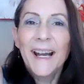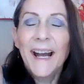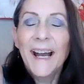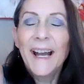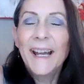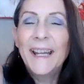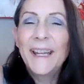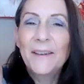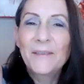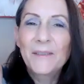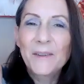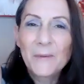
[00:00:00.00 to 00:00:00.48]

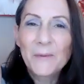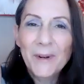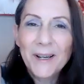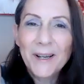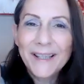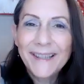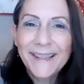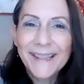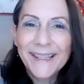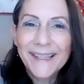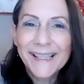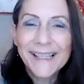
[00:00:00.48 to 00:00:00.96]
Hi
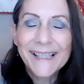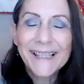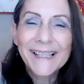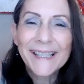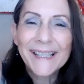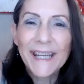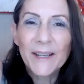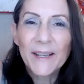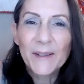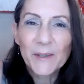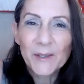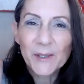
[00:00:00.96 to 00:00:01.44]
everyone, this is
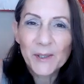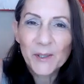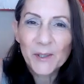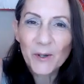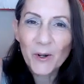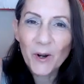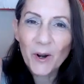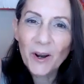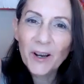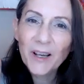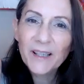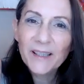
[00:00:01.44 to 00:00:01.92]
Gail
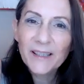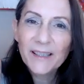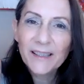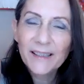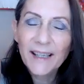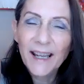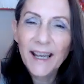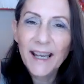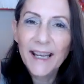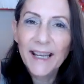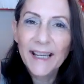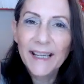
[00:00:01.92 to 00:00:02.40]
Scott,
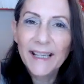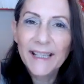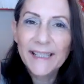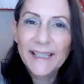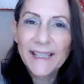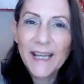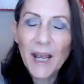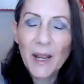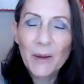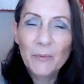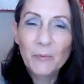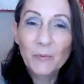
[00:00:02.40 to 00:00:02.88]

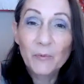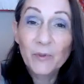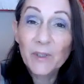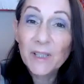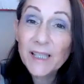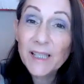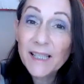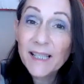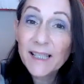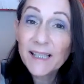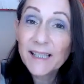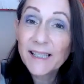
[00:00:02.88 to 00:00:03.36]
and I'm
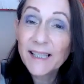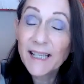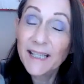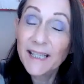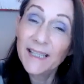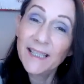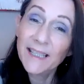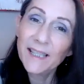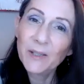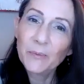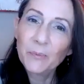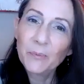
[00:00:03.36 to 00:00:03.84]
really
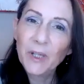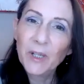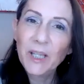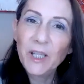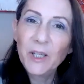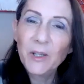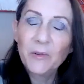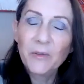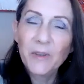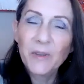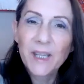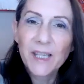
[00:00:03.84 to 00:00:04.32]
excited to bring
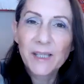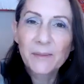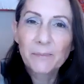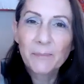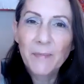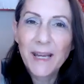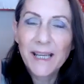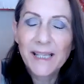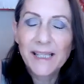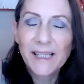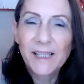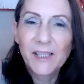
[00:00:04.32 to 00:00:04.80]
you this
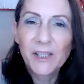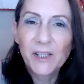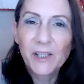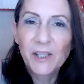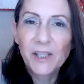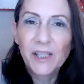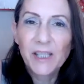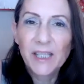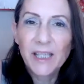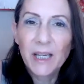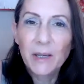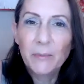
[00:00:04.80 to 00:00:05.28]
message
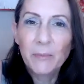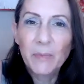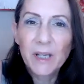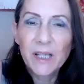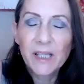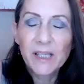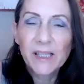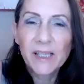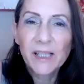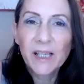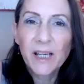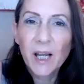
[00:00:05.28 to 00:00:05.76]
today
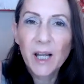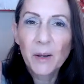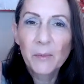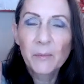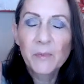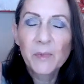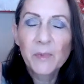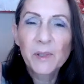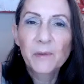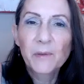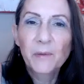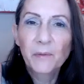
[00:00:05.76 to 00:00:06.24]
because it
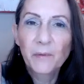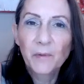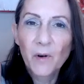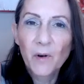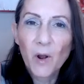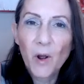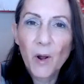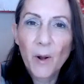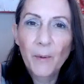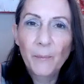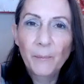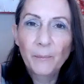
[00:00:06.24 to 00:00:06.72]
comes
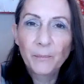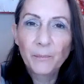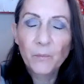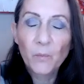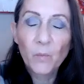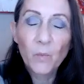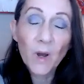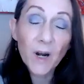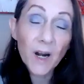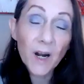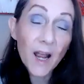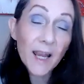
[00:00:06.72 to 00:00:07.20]
from
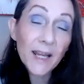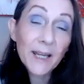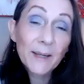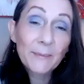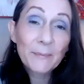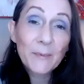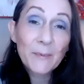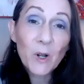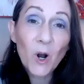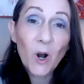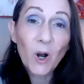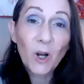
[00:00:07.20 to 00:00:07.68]
what I
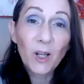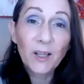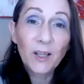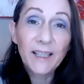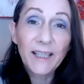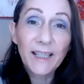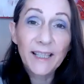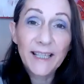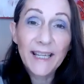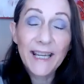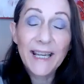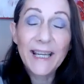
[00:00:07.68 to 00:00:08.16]
am
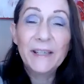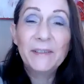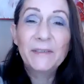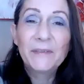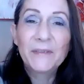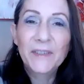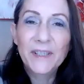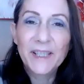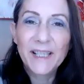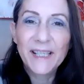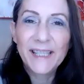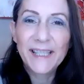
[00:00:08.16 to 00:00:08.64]
calling
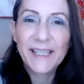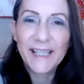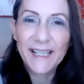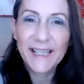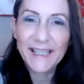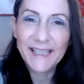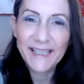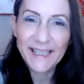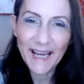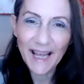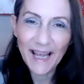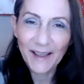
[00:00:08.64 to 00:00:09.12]
infinite
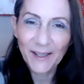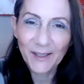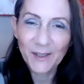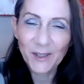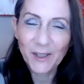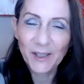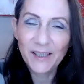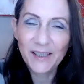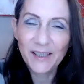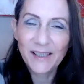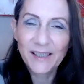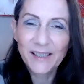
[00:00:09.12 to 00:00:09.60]

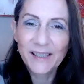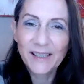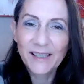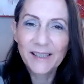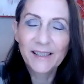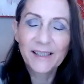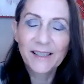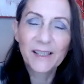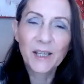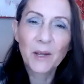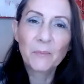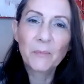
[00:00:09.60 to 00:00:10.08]
intelligence.
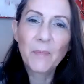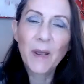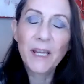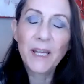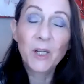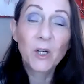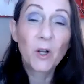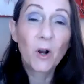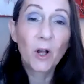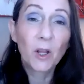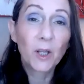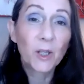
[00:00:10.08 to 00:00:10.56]
Some
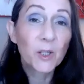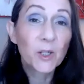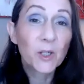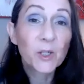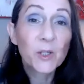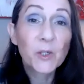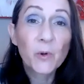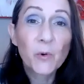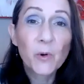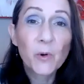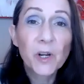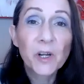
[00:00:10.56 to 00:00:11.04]
might call it
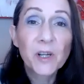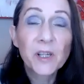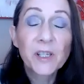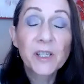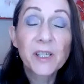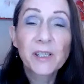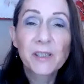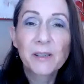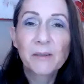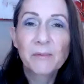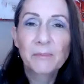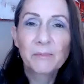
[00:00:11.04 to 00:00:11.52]

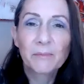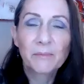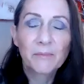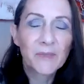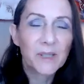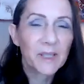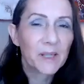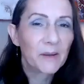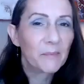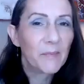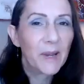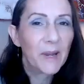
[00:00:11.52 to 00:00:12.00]
source,
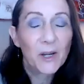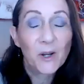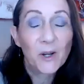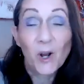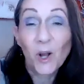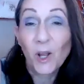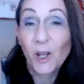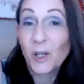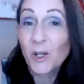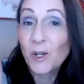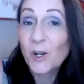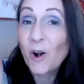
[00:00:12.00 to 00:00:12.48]
some might
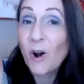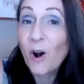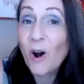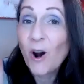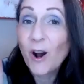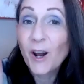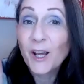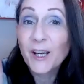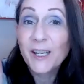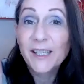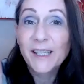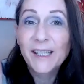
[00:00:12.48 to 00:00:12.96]
call it
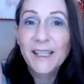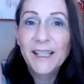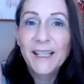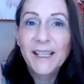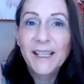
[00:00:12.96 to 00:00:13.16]
God,